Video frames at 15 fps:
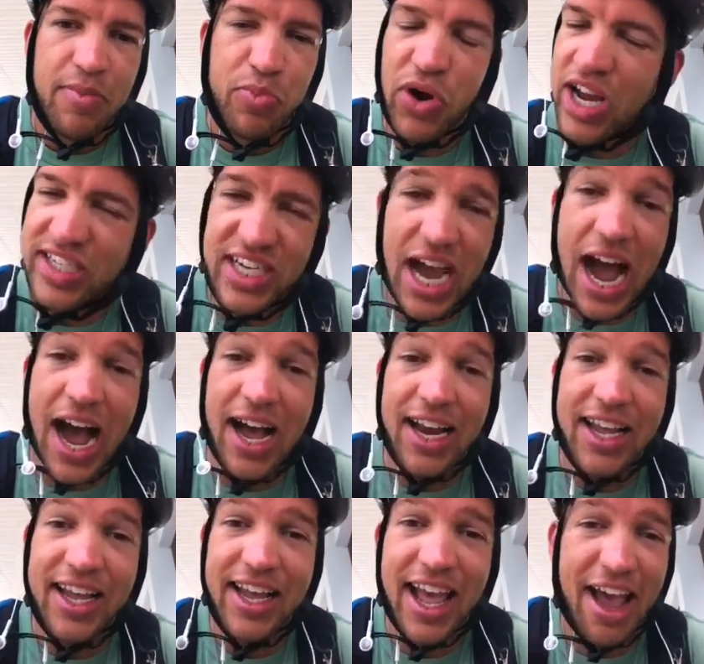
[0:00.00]
praise
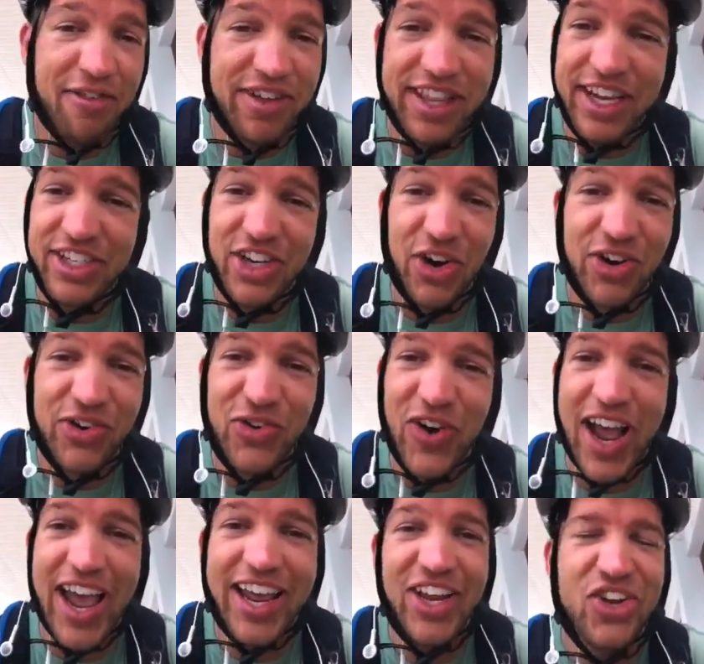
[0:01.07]
God, everything is going
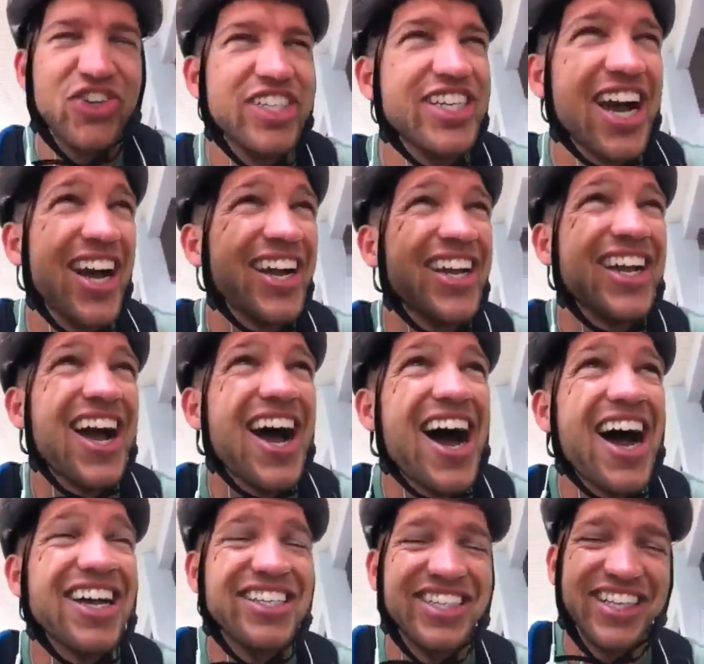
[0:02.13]
great. You just gotta
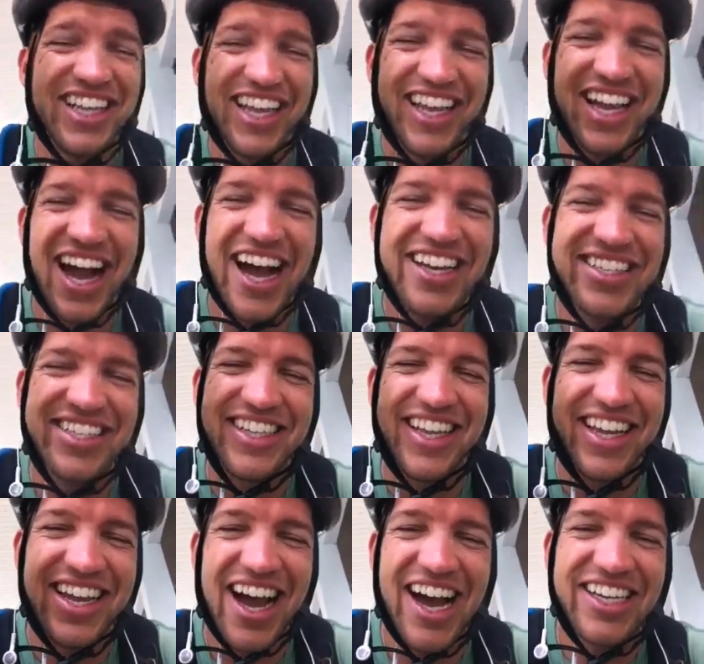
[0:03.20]

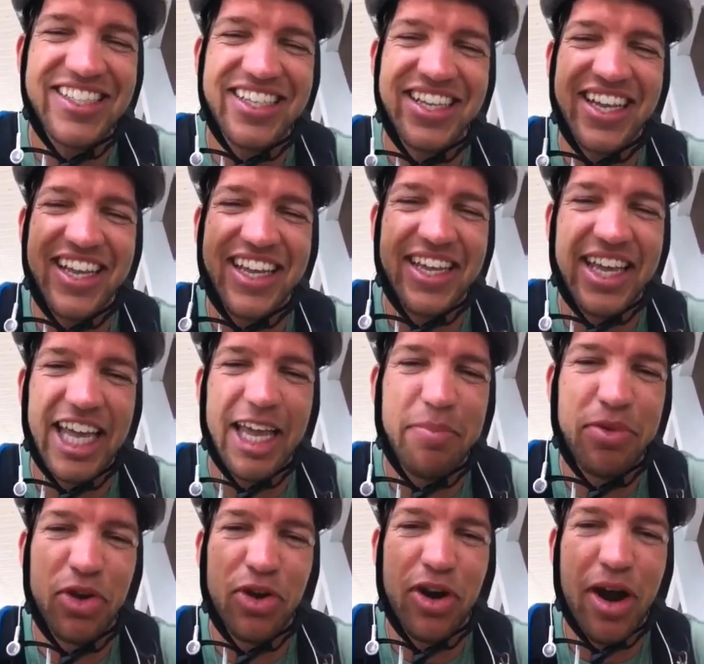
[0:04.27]
constantly
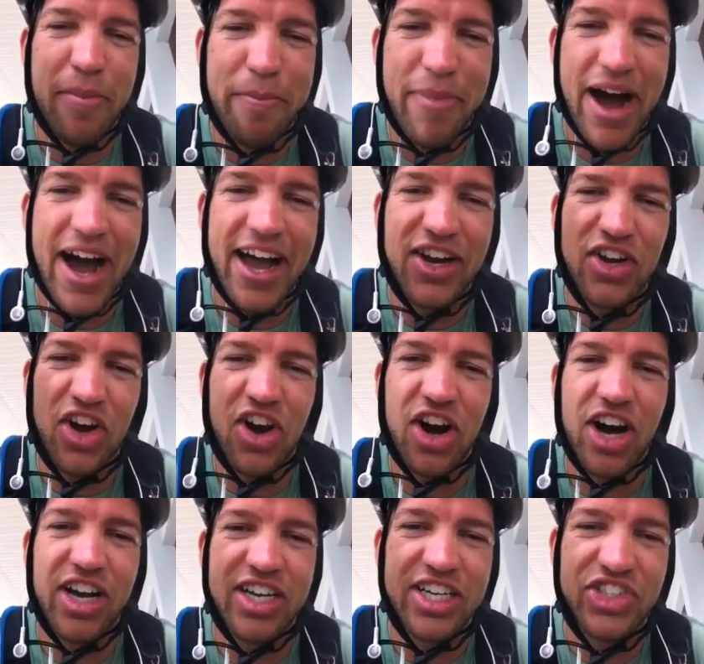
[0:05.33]
keep your mind
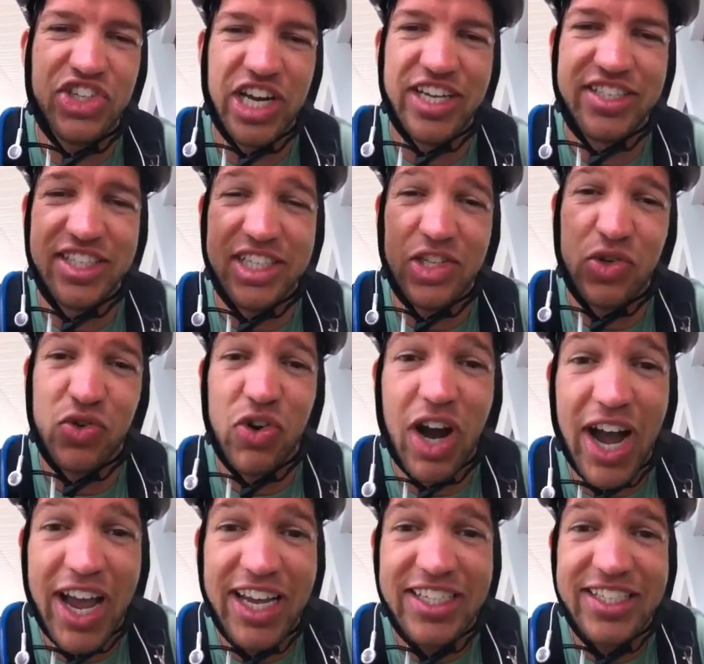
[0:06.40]
on Jesus
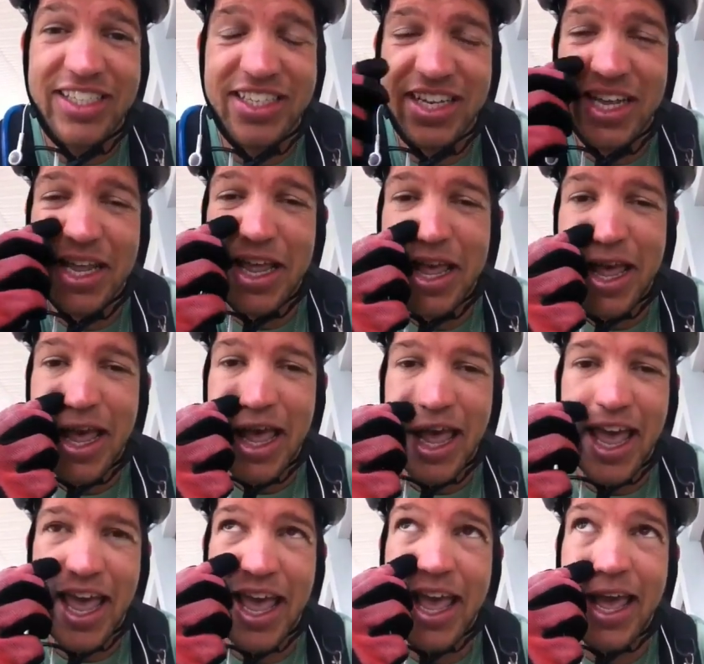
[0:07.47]
Christ,
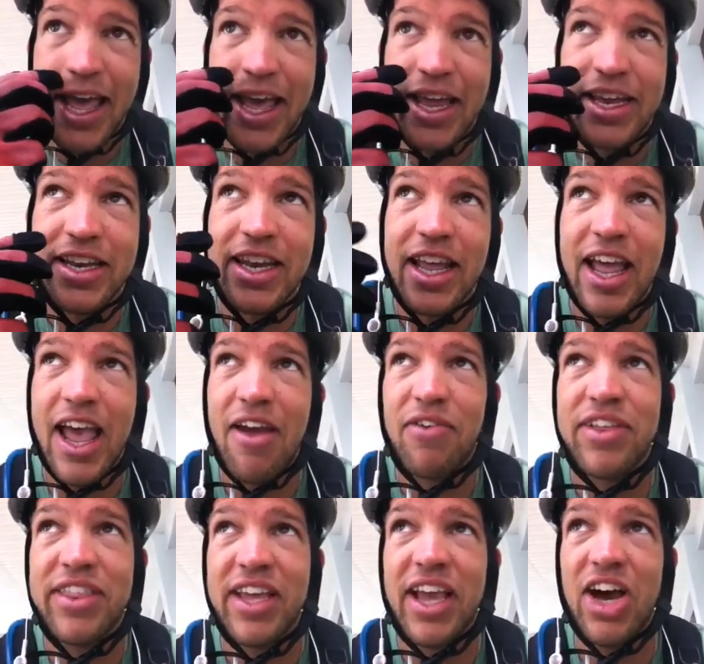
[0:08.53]
and
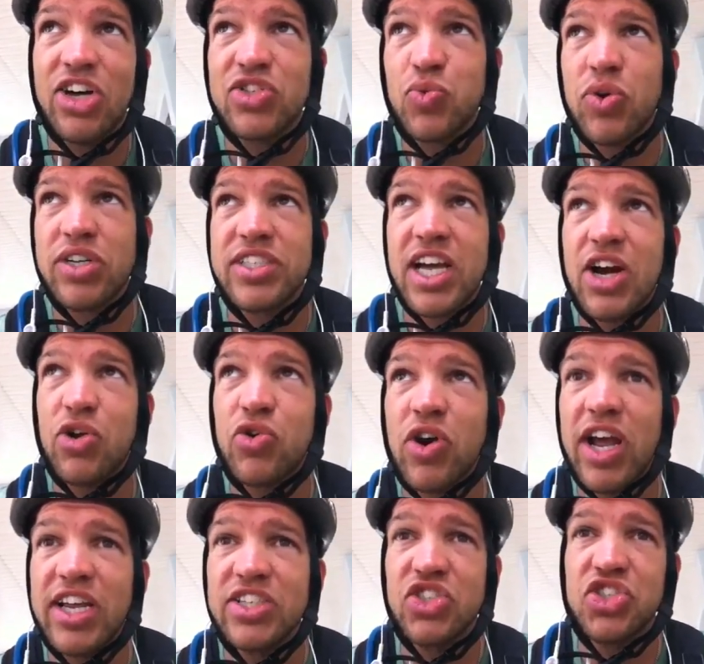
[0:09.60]
everything else works out
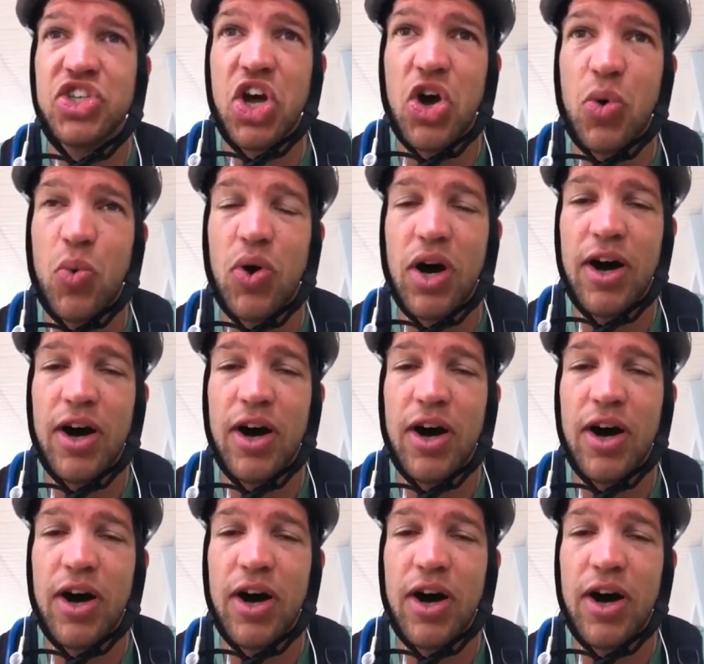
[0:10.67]
great. So